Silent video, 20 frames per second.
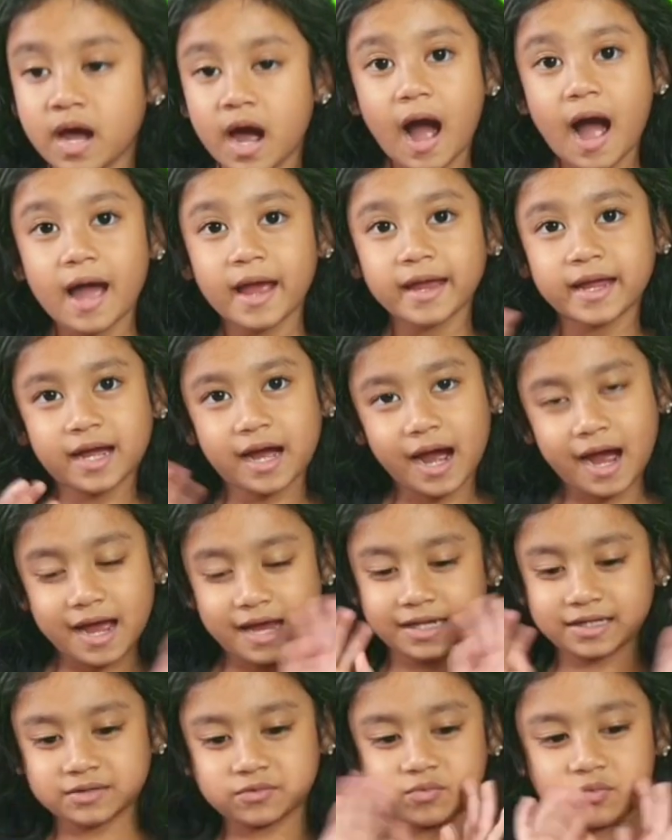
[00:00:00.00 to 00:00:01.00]
Hi
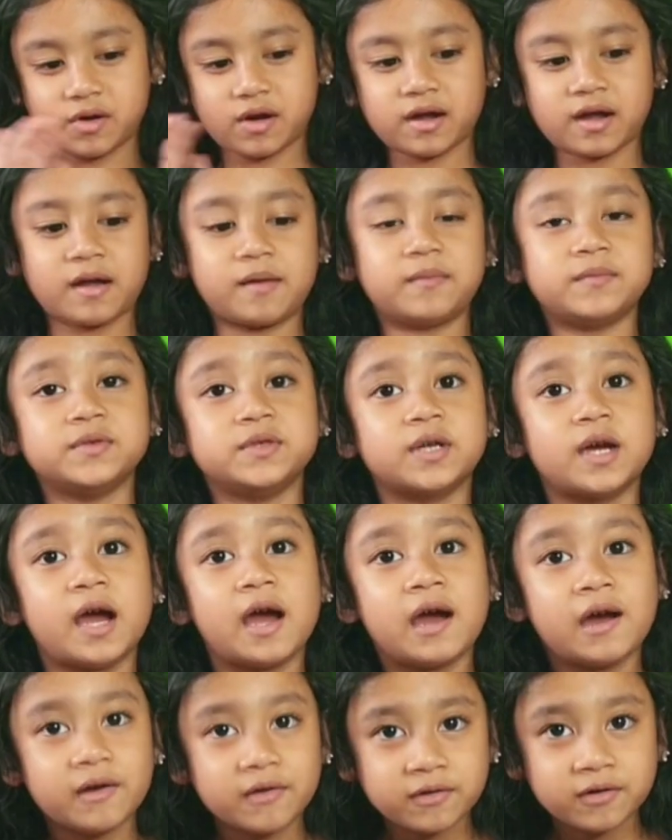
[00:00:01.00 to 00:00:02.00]
guys, welcome to
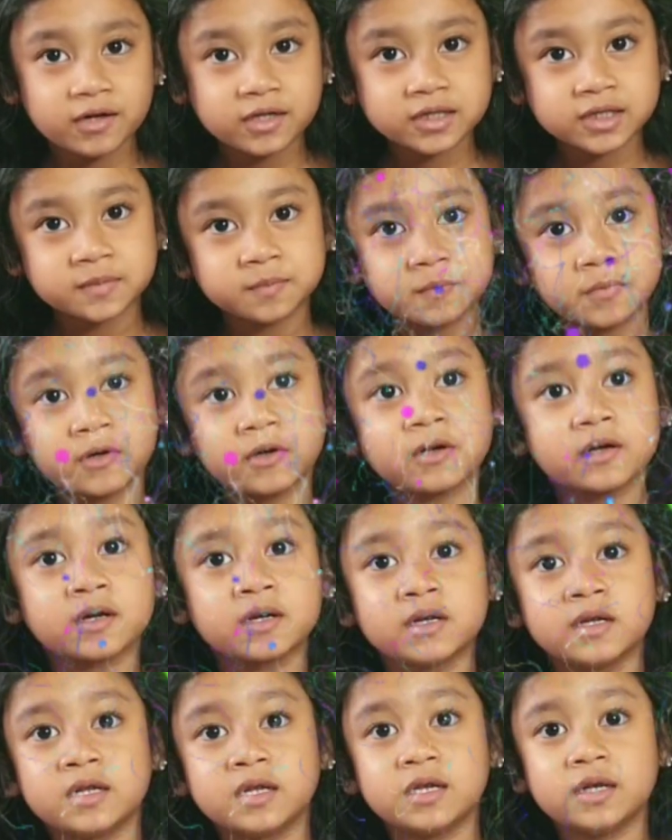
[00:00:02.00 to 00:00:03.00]
Aurora
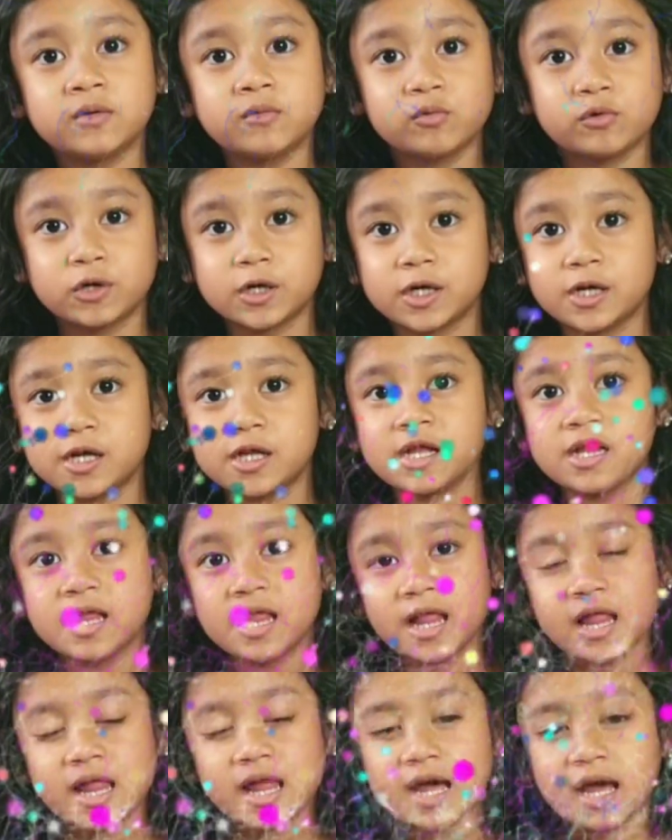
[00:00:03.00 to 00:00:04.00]
Sparkly World.
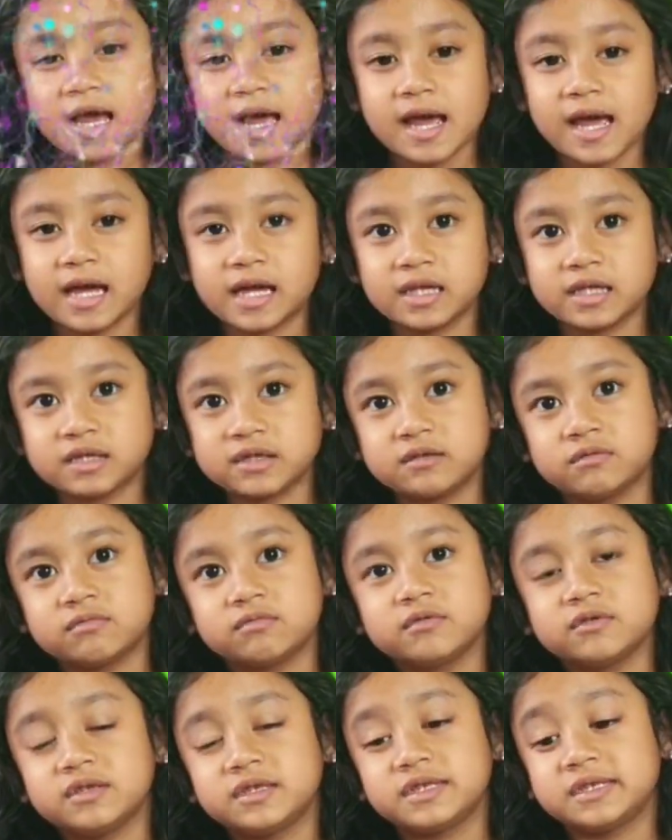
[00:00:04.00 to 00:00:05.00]
And
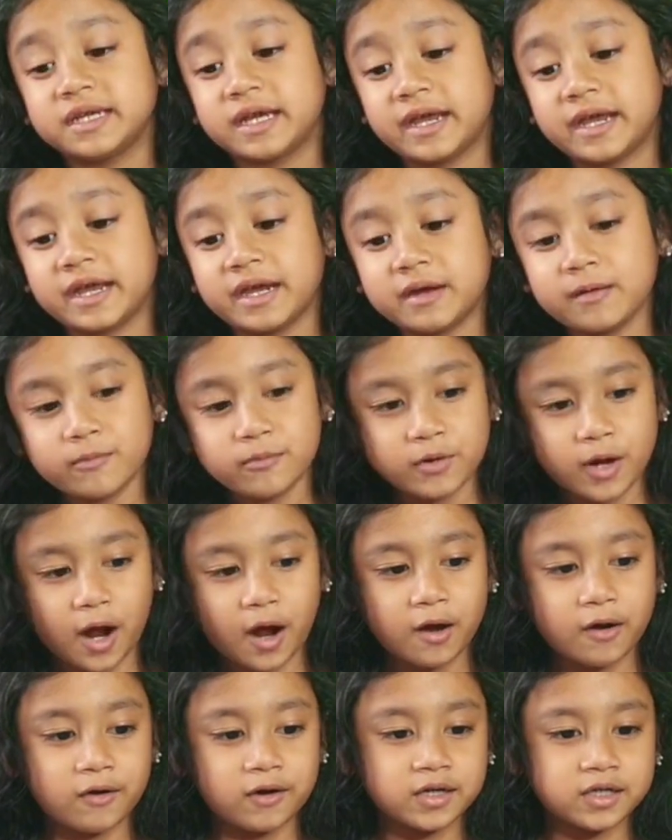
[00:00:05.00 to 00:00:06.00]
today we
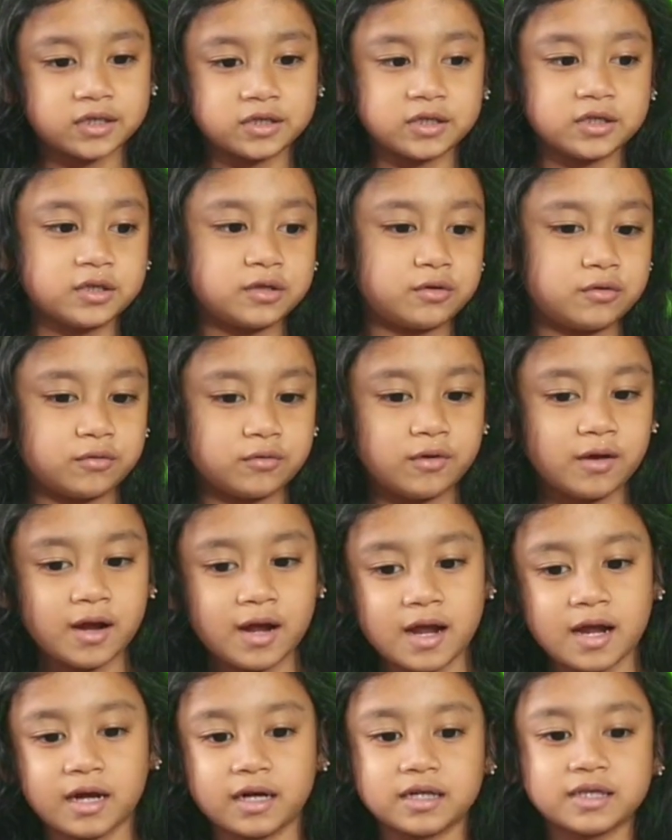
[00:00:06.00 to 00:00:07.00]
are going to do
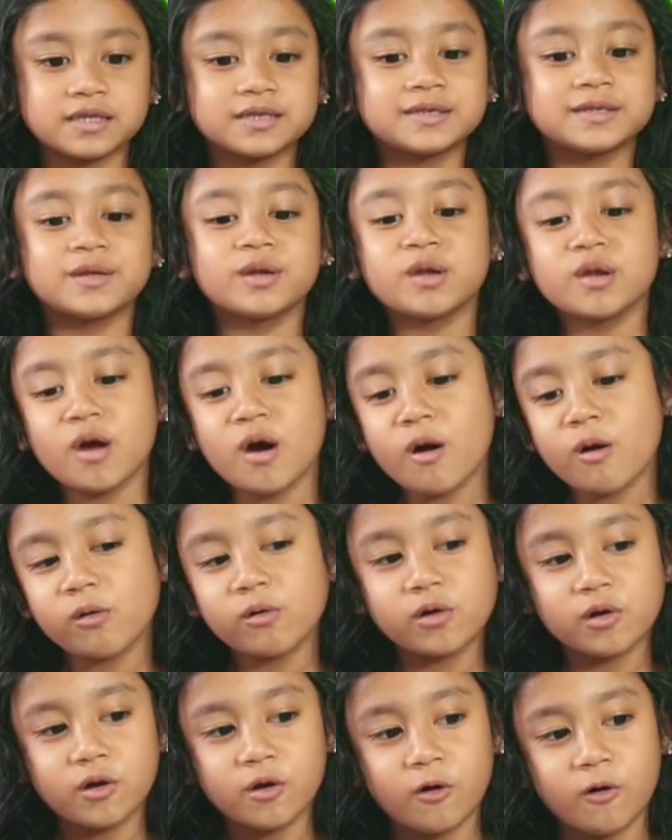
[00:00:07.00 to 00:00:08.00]
a snow
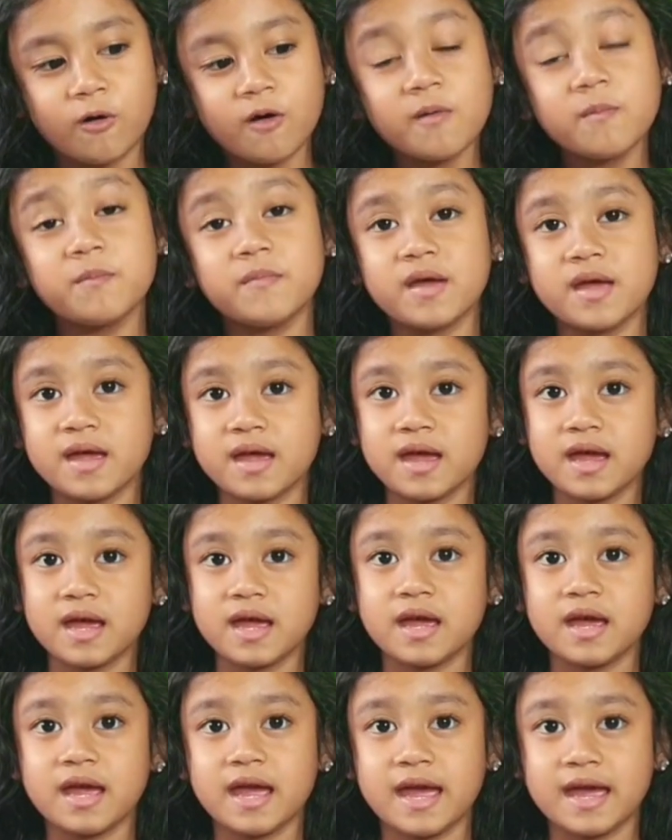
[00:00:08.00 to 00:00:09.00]
globe.
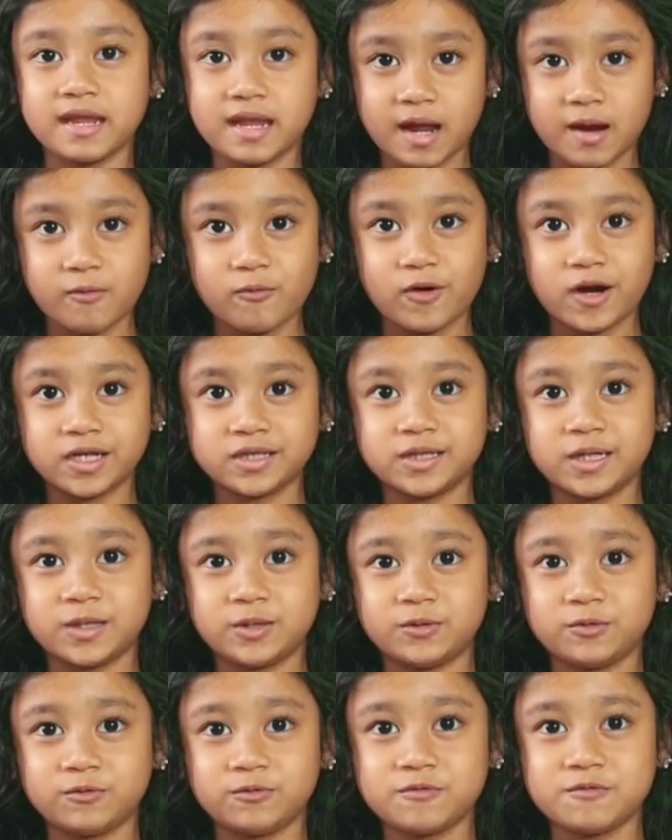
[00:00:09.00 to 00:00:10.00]
And I
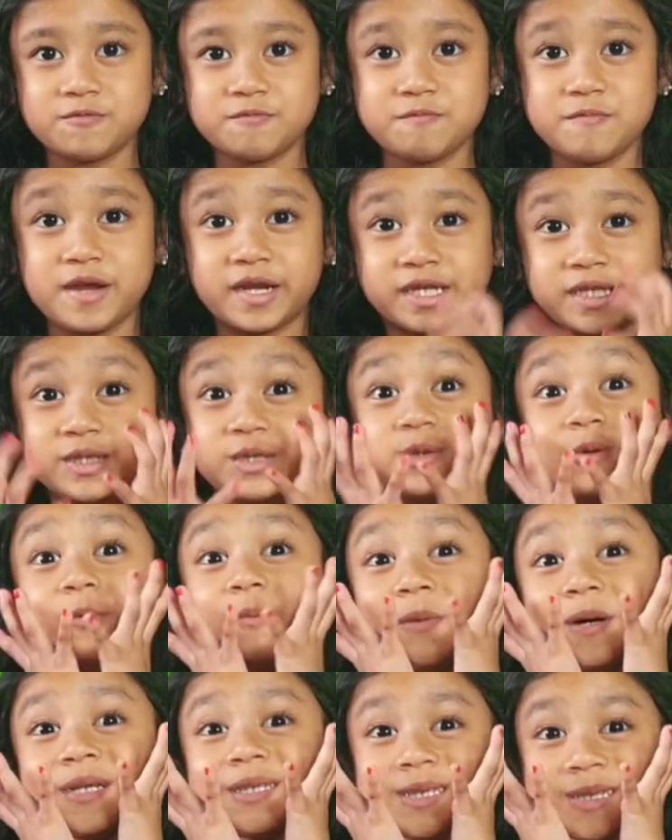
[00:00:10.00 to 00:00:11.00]
wanted to make so
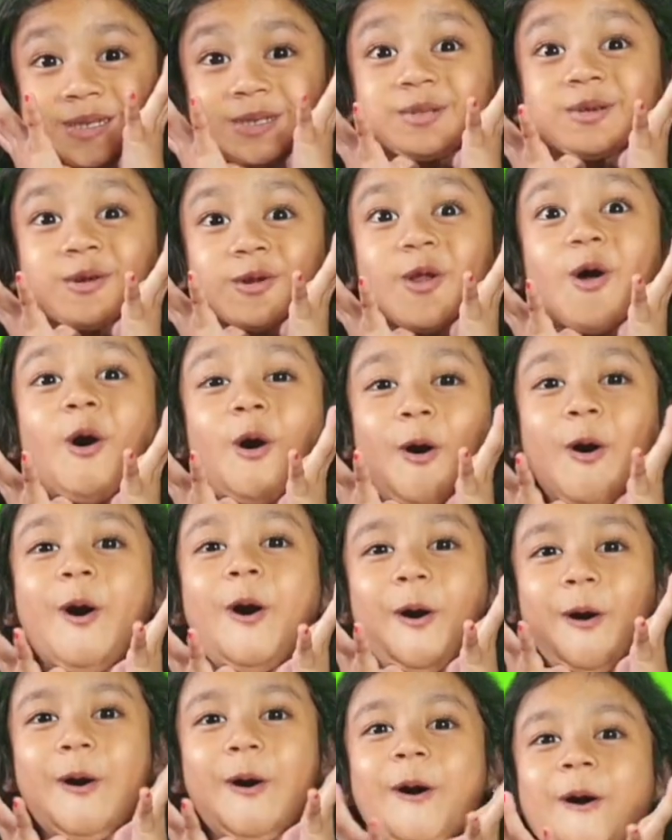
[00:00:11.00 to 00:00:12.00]
much
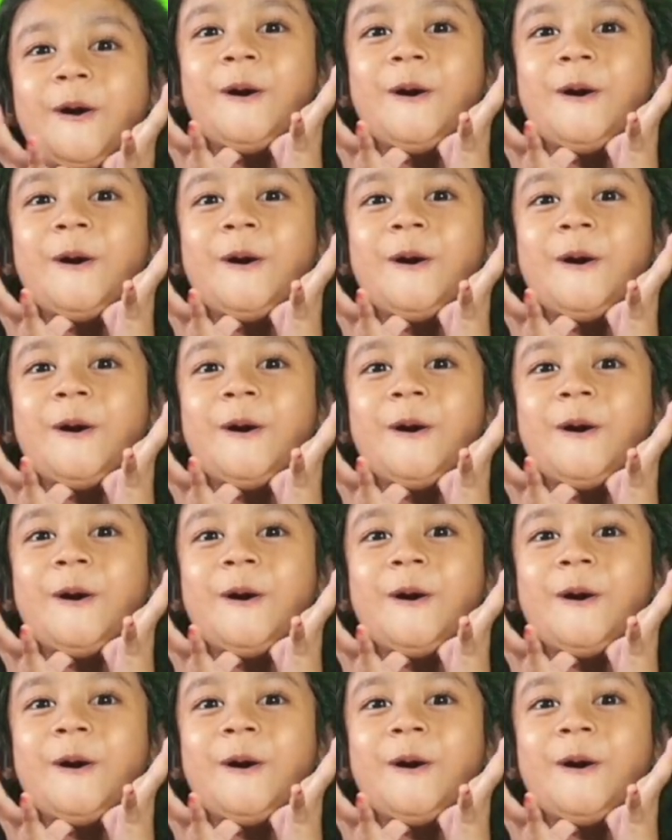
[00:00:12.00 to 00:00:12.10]
snow.